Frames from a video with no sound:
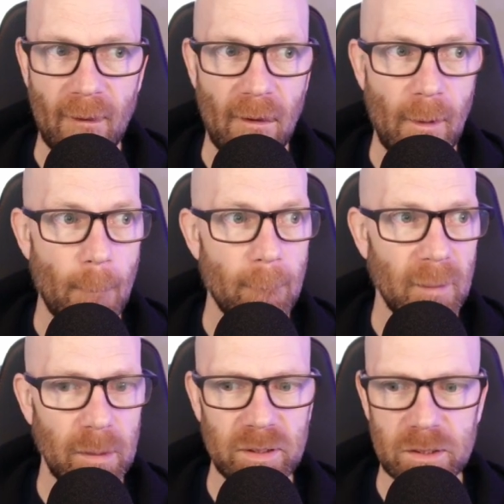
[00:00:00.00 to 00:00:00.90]
There
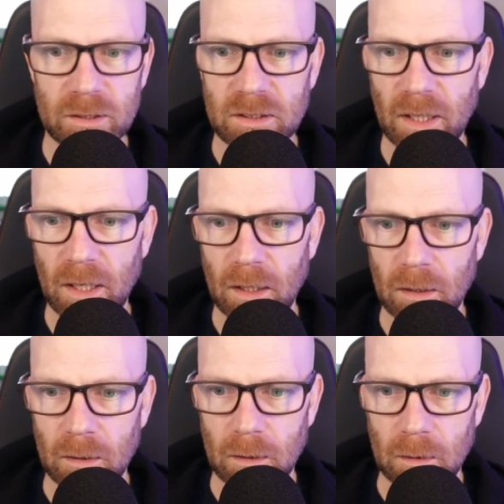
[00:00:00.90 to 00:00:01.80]

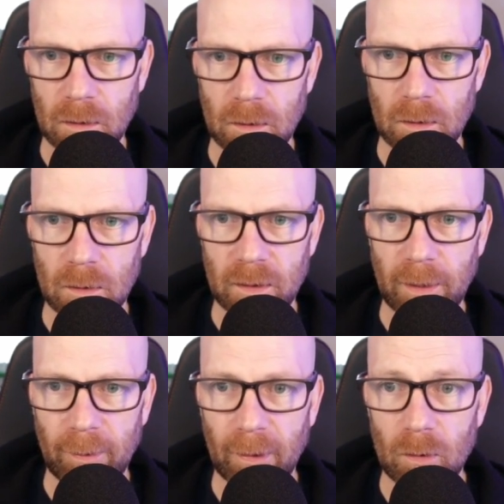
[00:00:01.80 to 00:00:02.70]

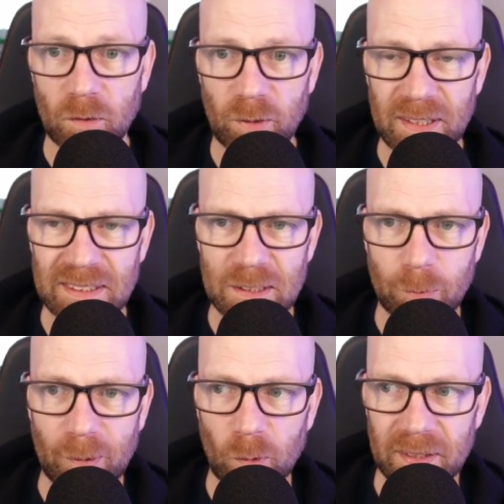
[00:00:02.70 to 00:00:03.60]
we are. The reason is
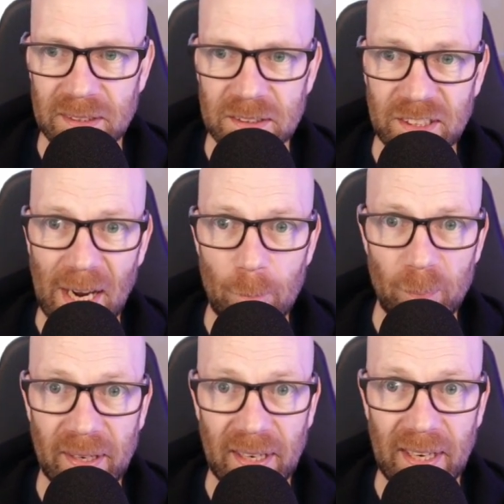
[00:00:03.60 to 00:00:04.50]
we want this chat
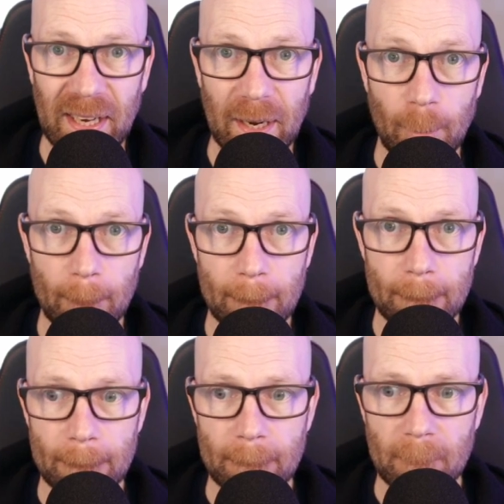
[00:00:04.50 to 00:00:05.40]
bit here.
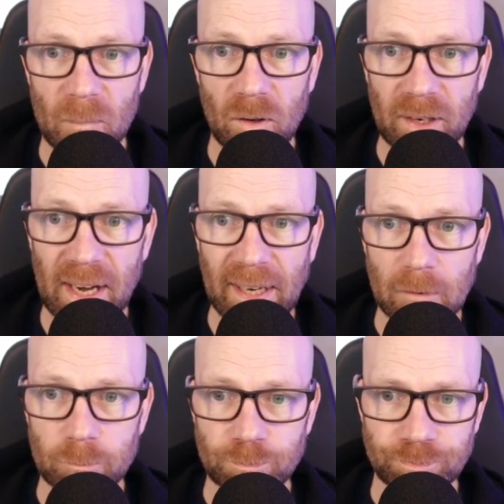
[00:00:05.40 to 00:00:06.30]
Okay.
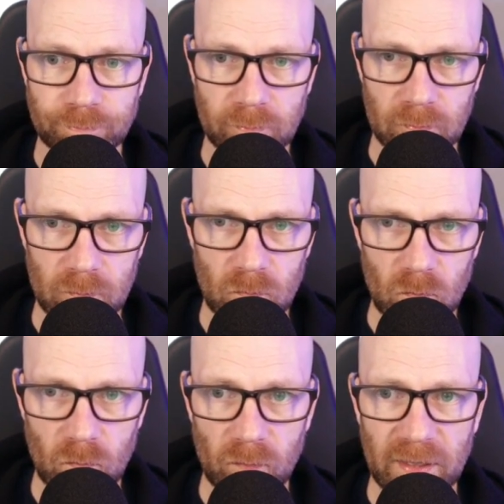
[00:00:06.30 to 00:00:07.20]

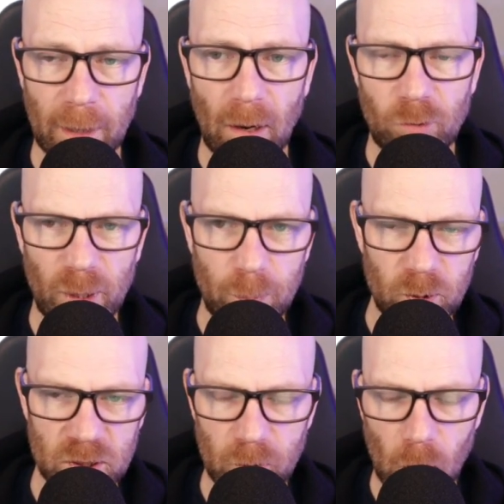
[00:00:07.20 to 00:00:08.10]
Now, I've already
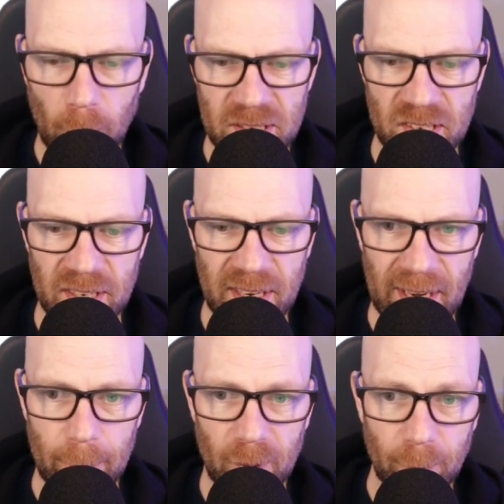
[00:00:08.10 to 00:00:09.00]
put some comments in
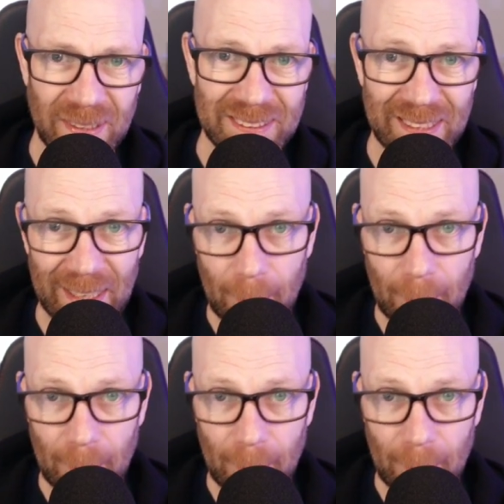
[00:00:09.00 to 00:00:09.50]
here, but basically